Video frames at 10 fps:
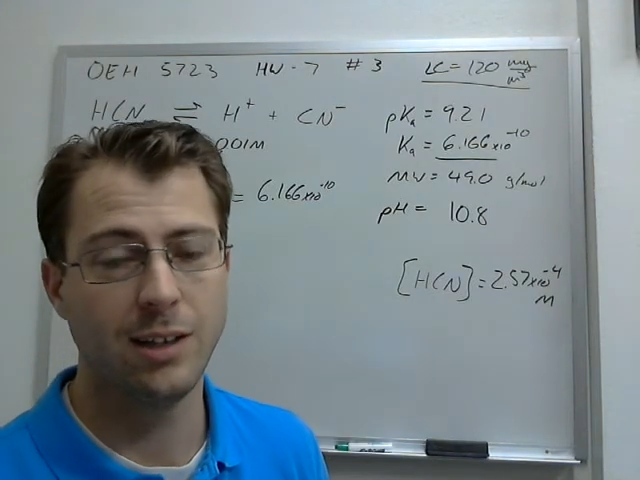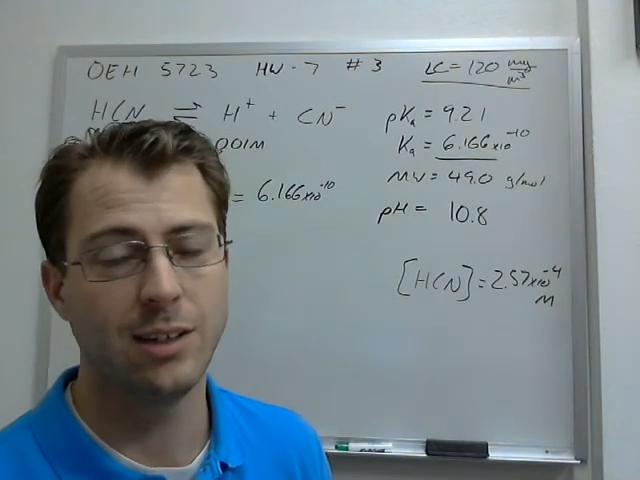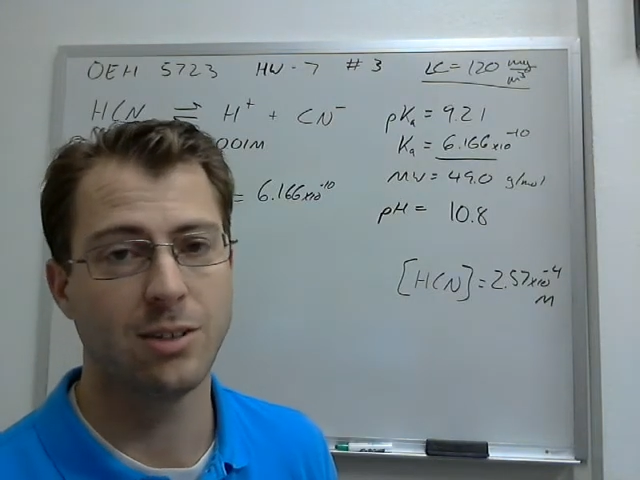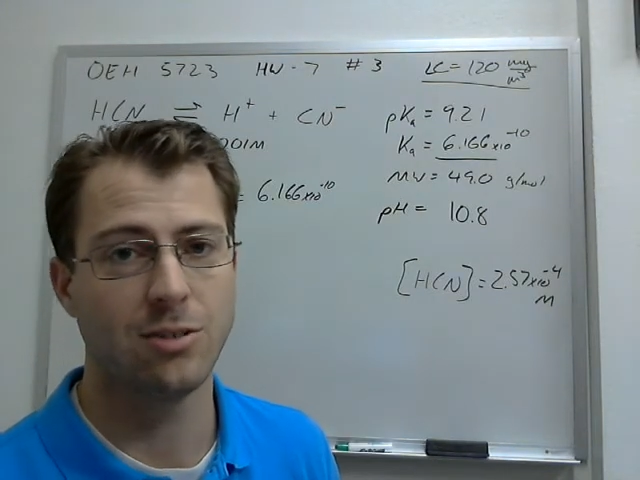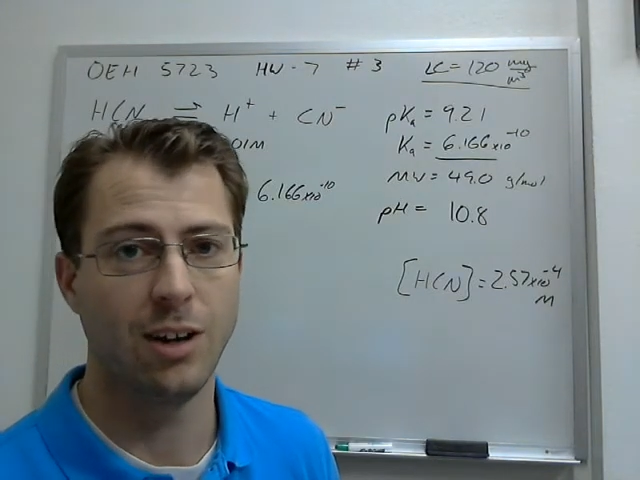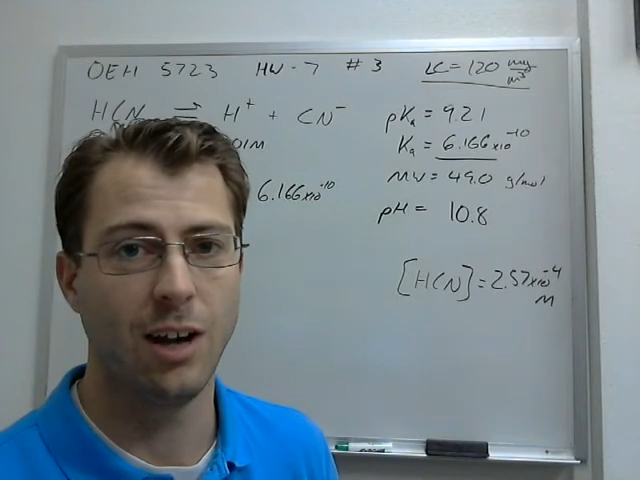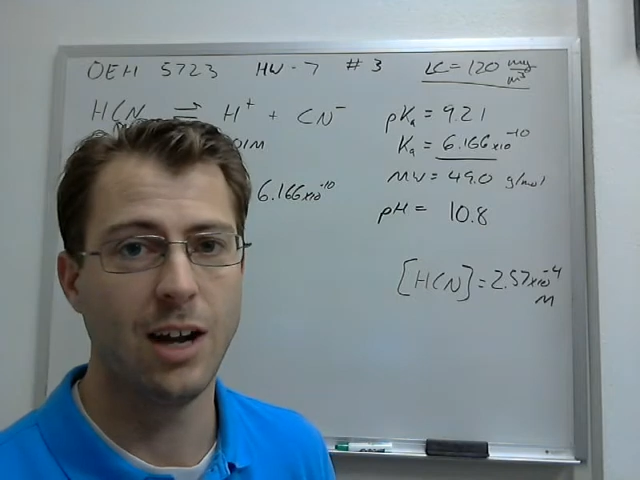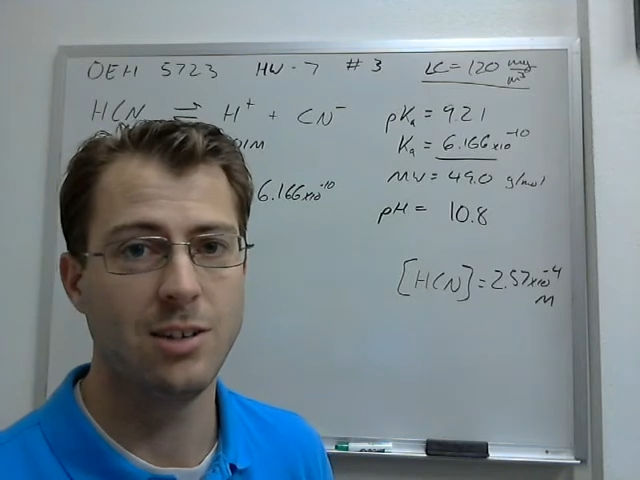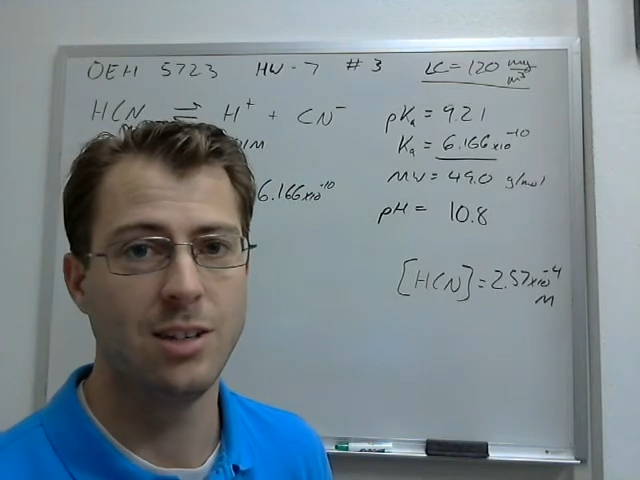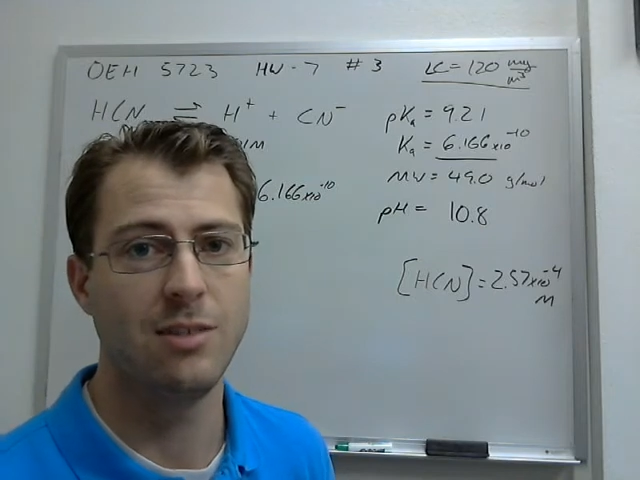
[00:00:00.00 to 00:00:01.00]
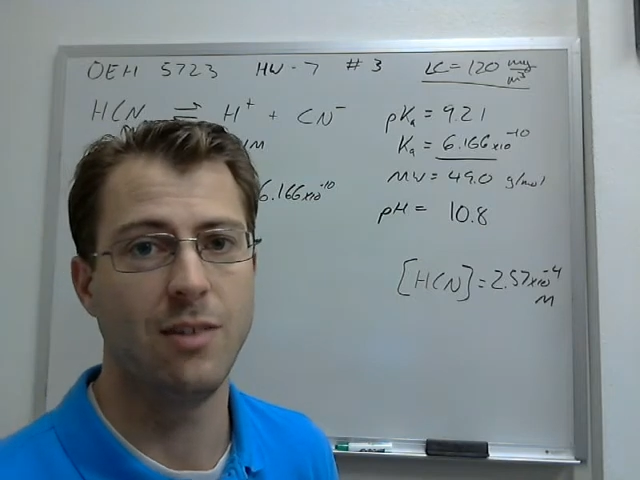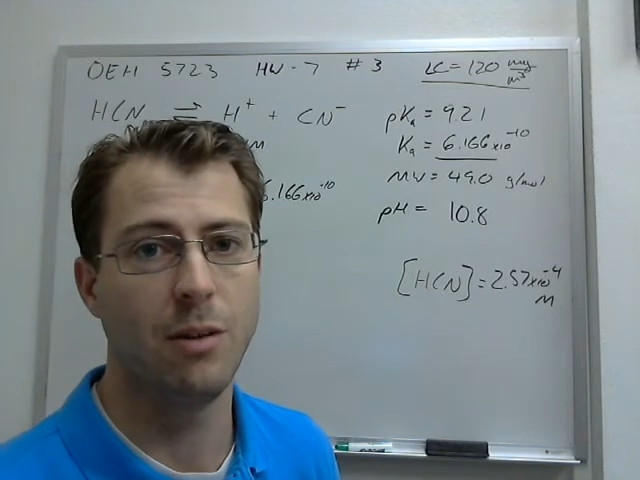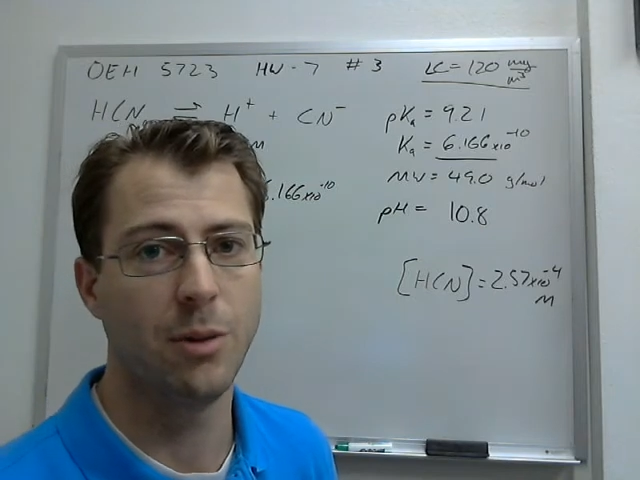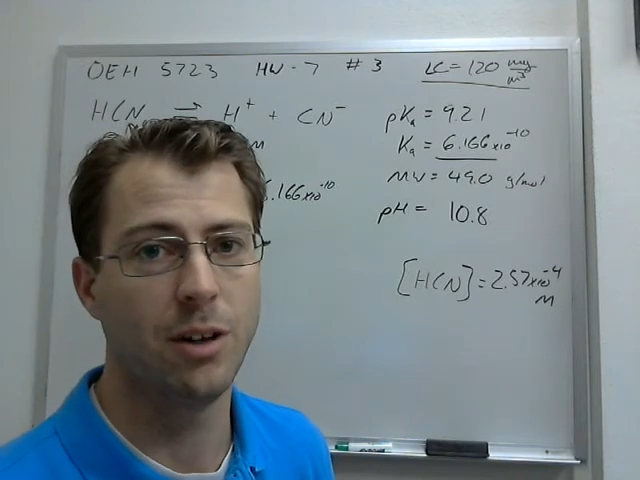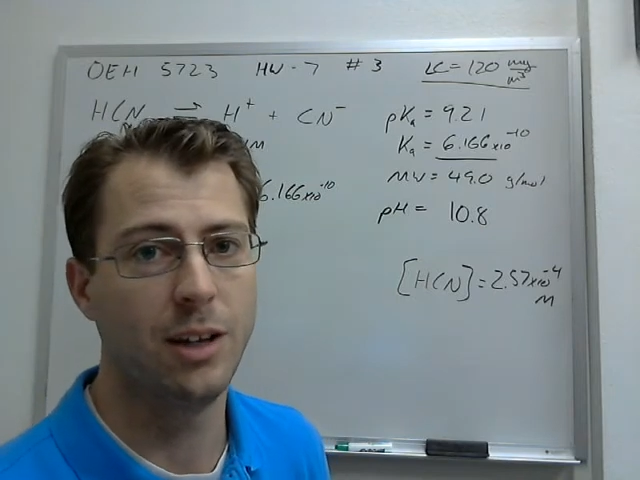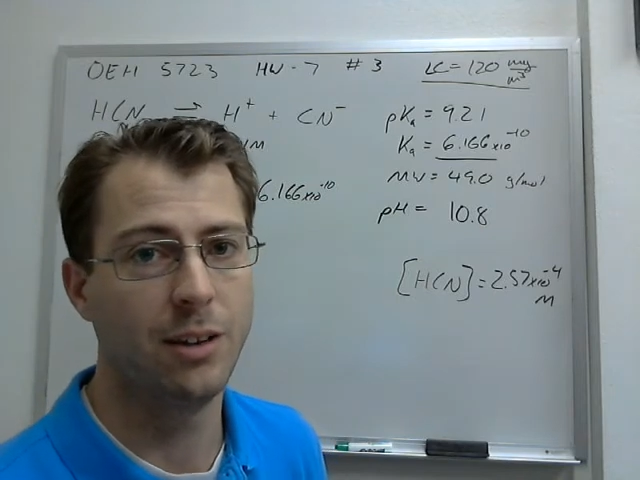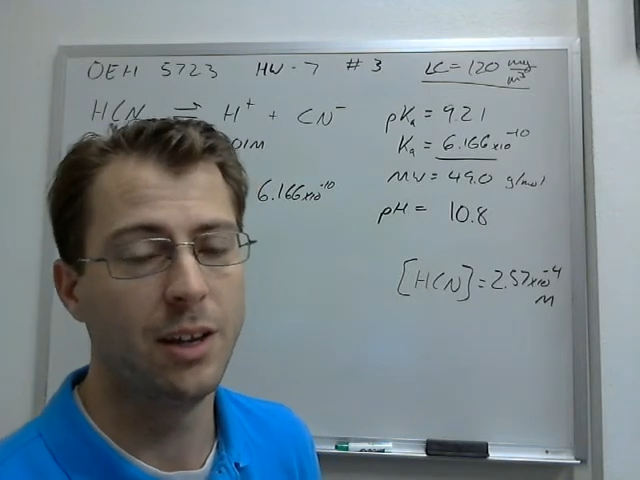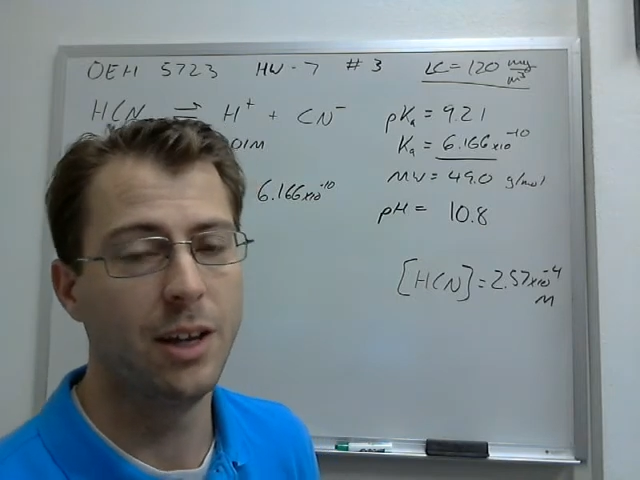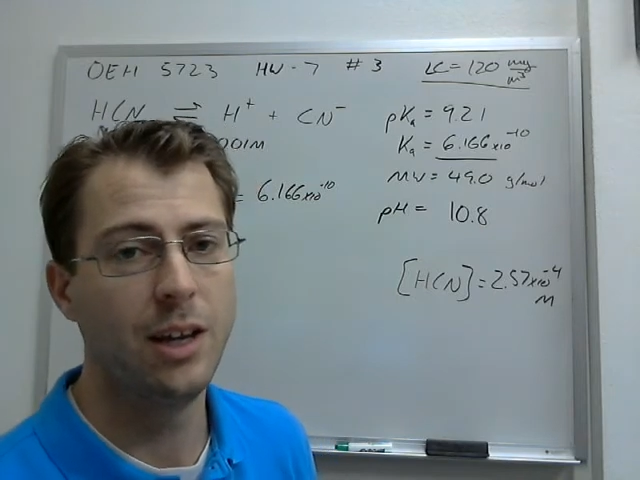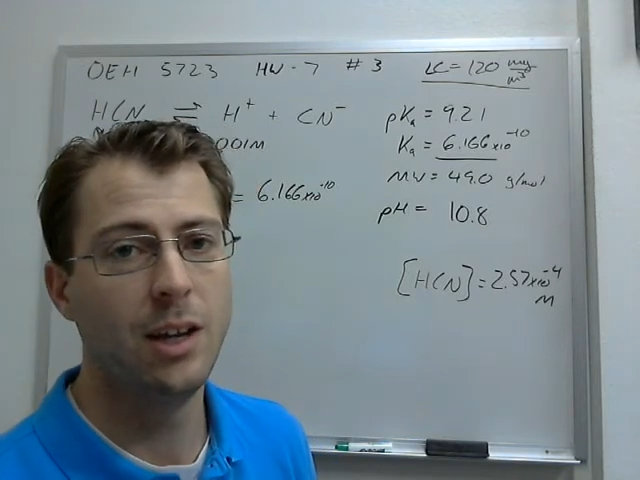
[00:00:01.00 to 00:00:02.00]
industrial hygiene and environmental health,